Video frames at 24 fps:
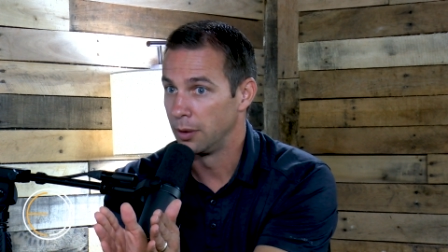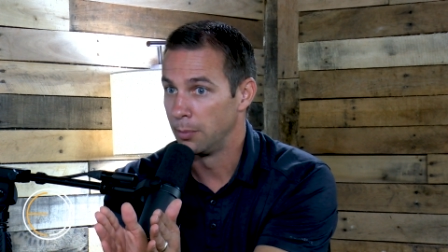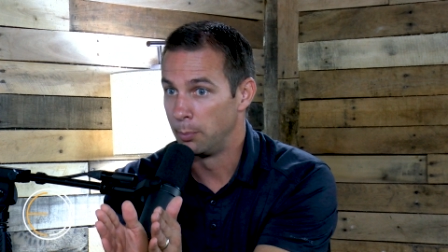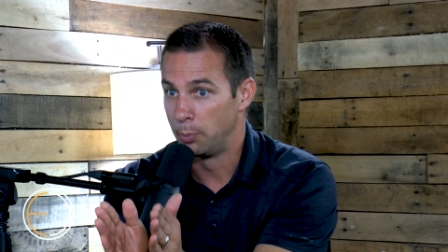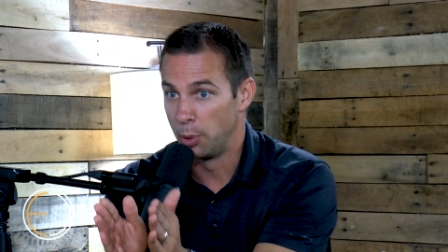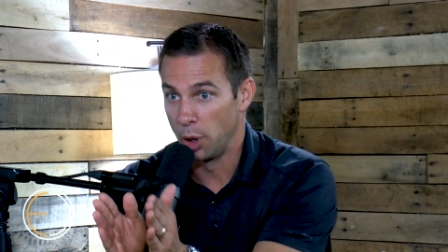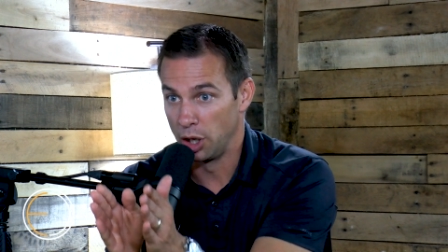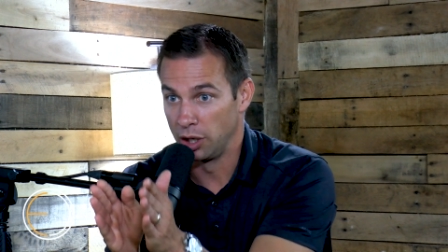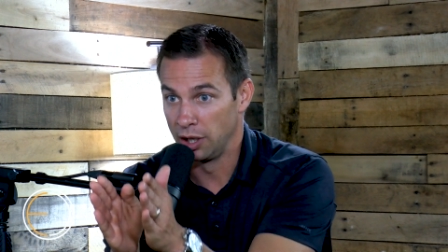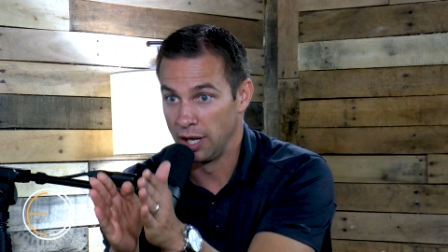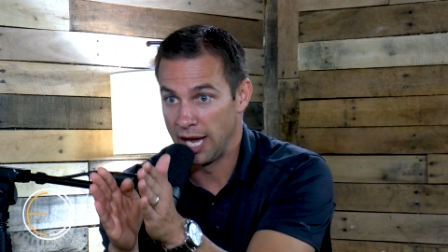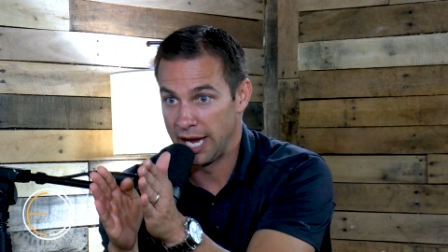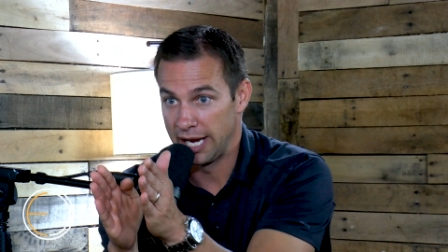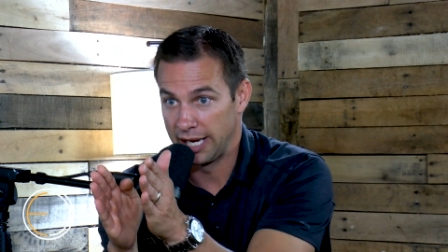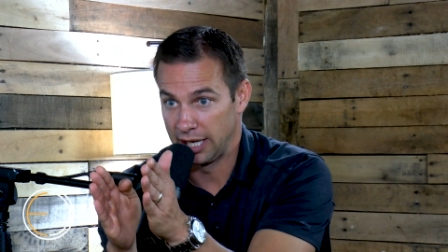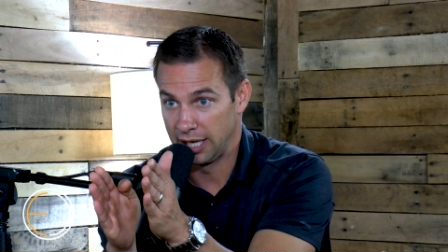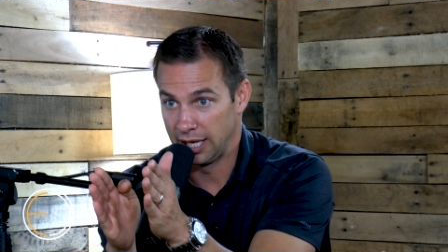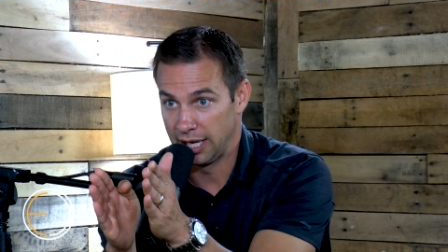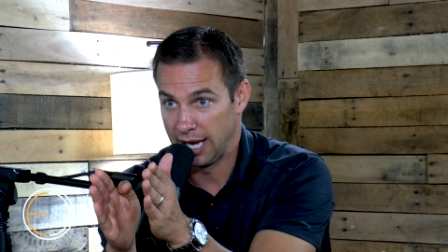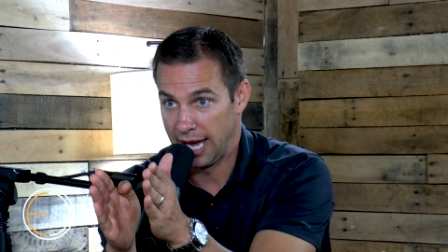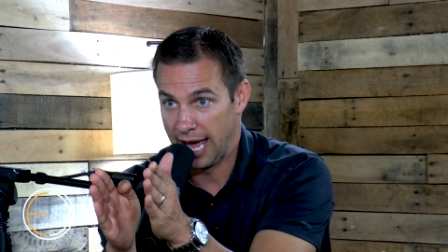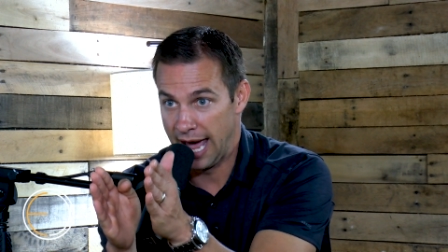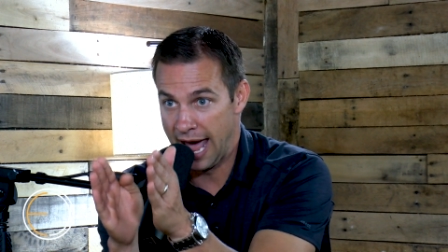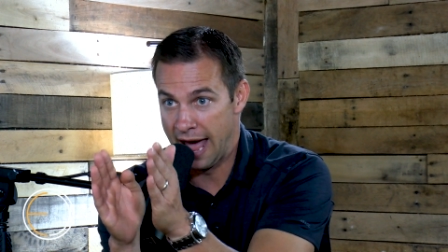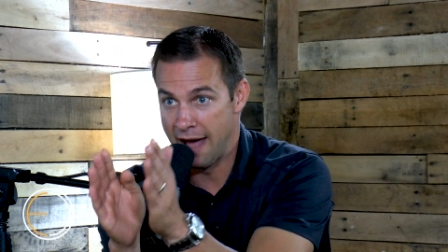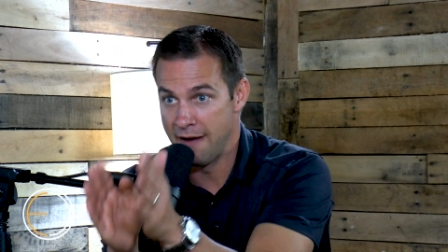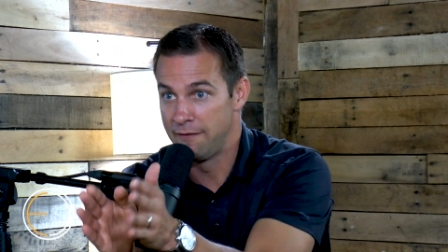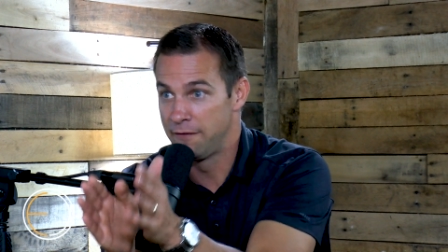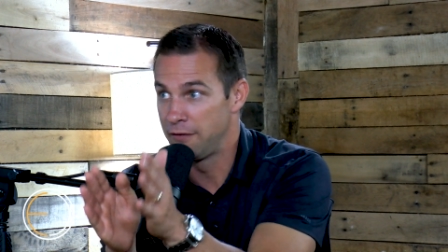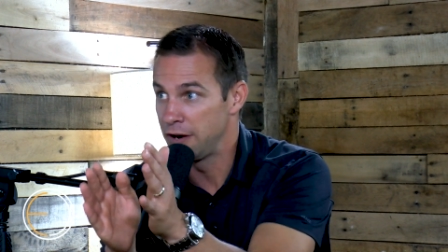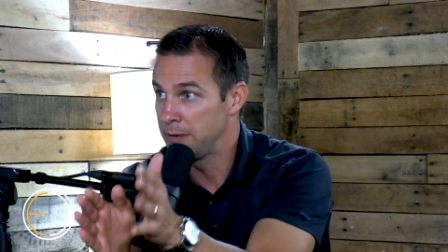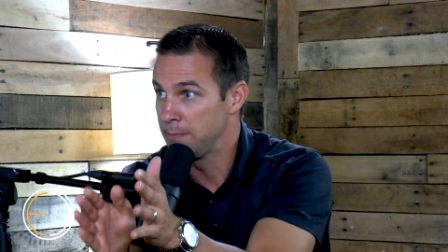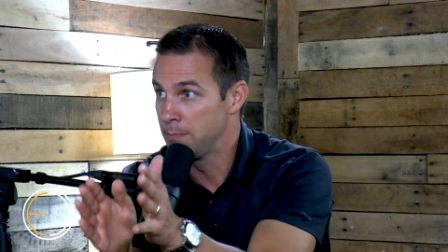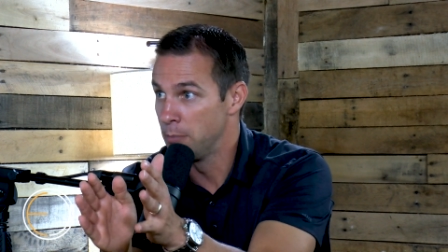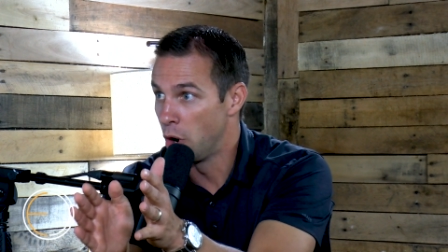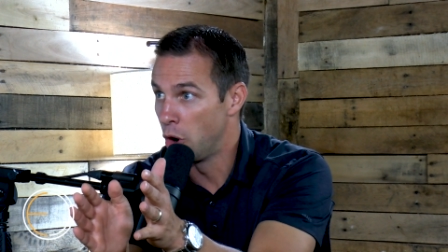But like
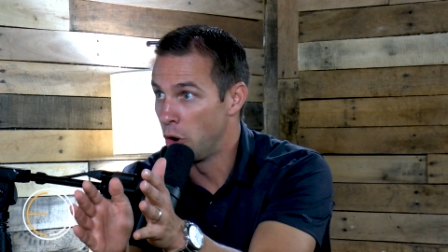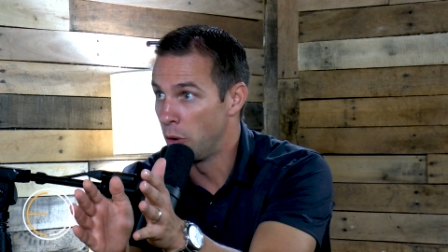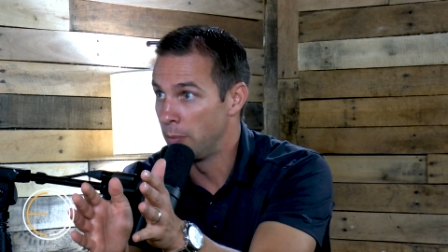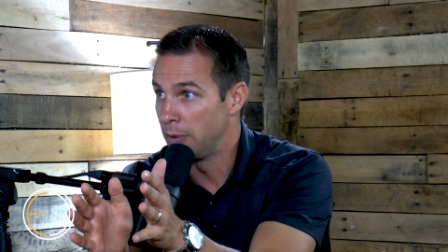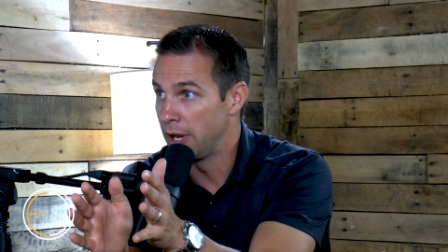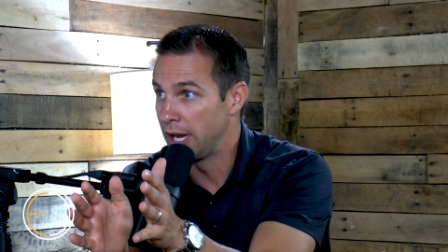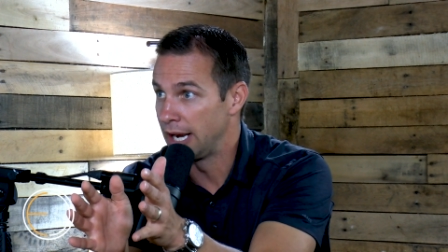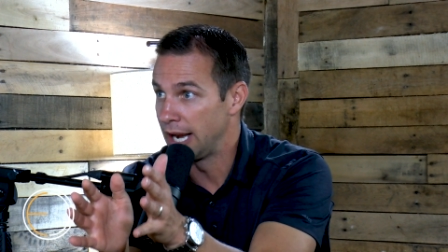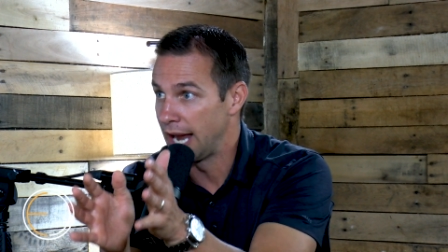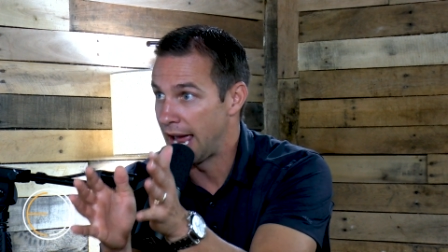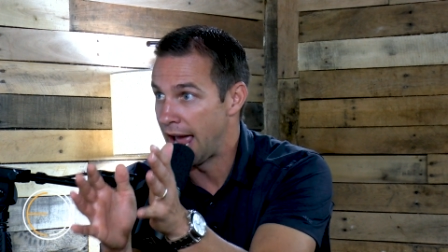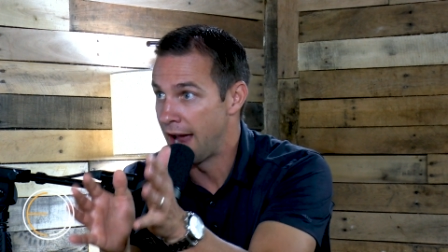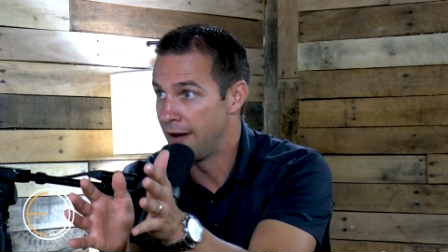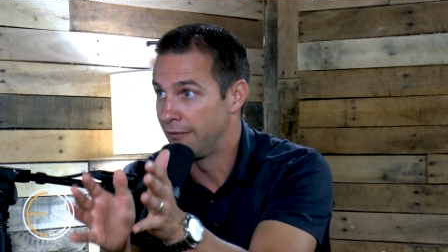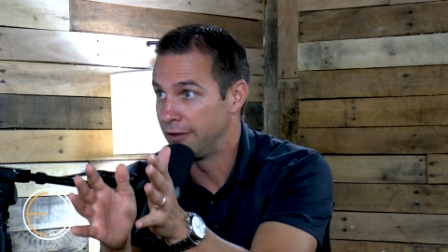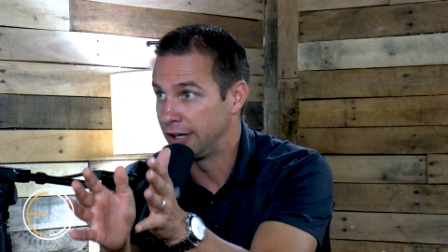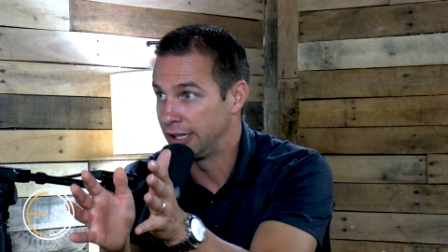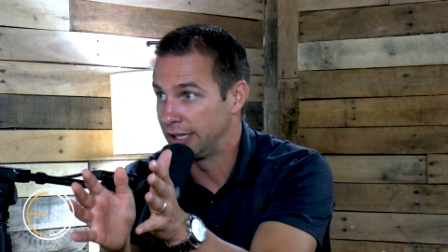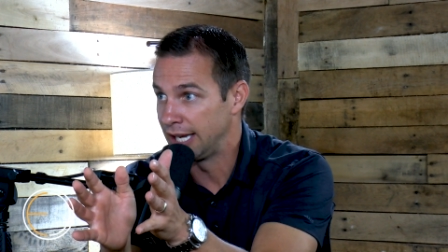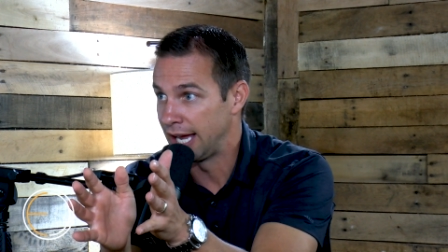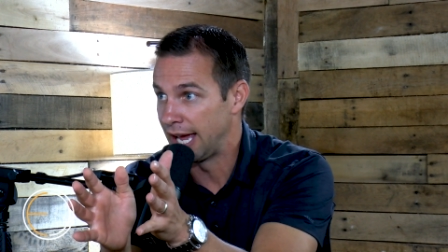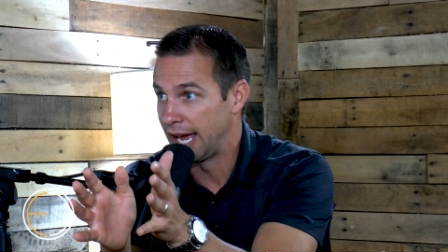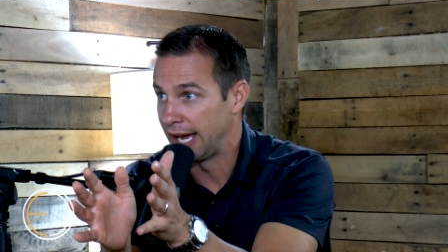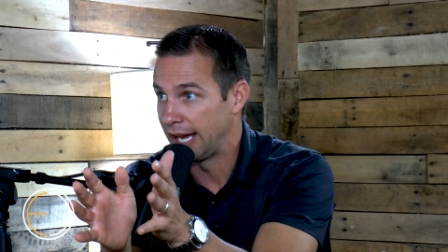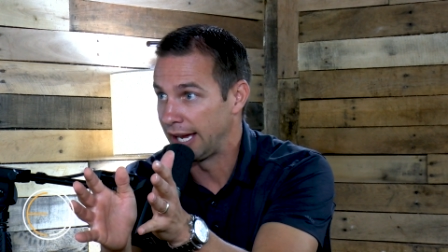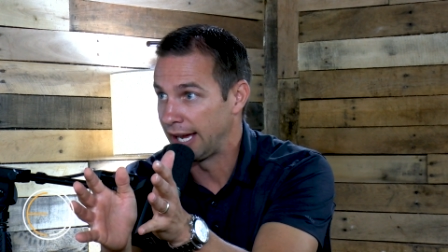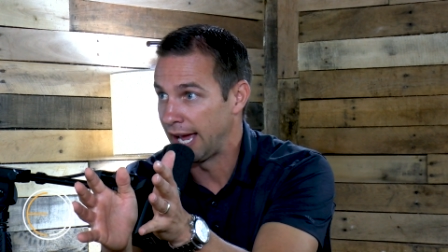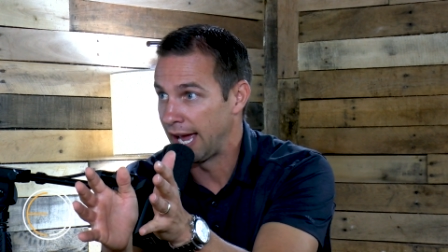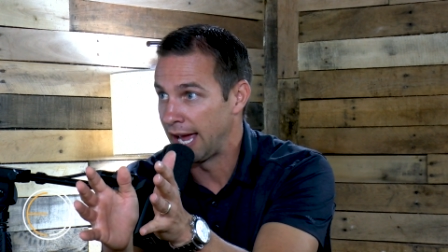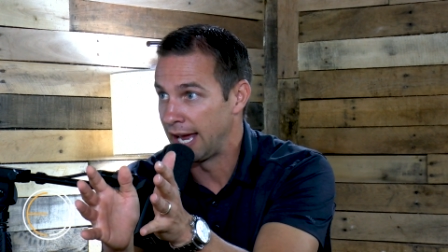every moment, every day.